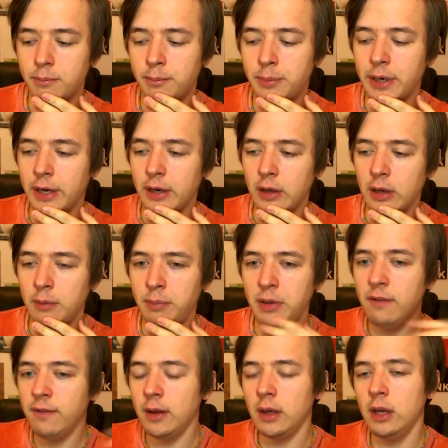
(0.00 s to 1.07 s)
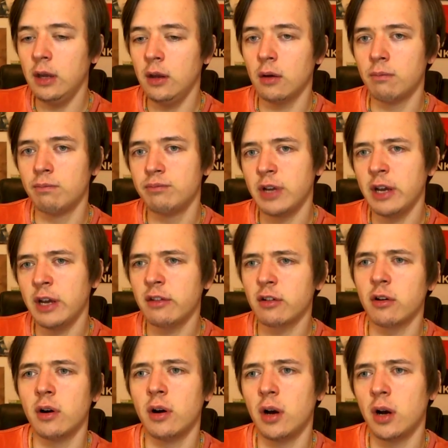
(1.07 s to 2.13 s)
But in PvE, tanks
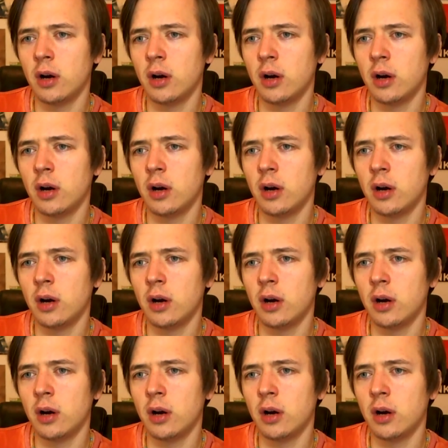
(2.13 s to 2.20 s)
are